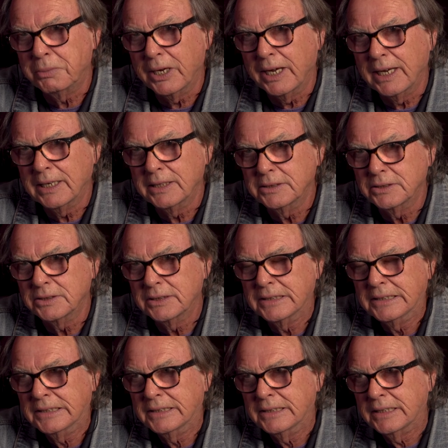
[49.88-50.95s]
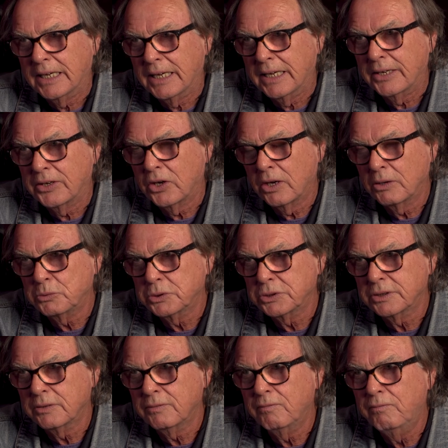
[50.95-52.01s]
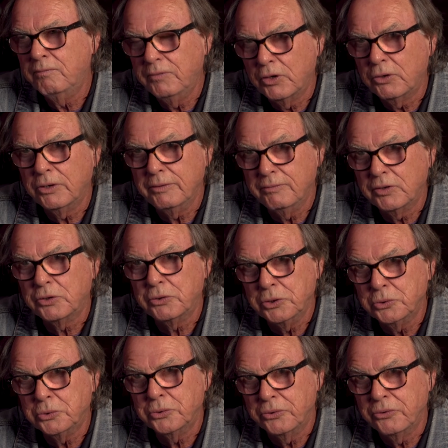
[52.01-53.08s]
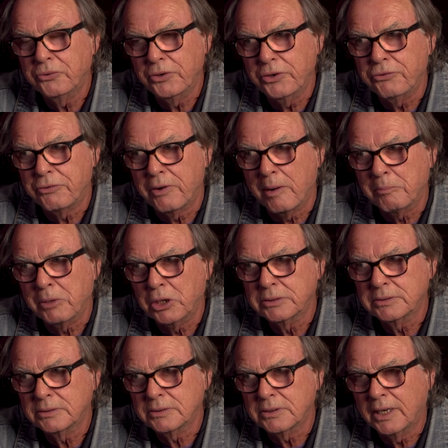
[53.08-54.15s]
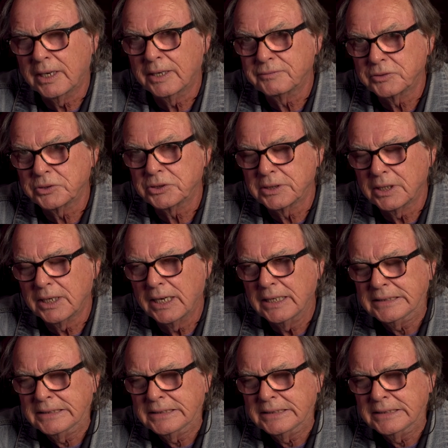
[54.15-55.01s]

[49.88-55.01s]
band, and I was a very, very ordinary drummer, I have to say.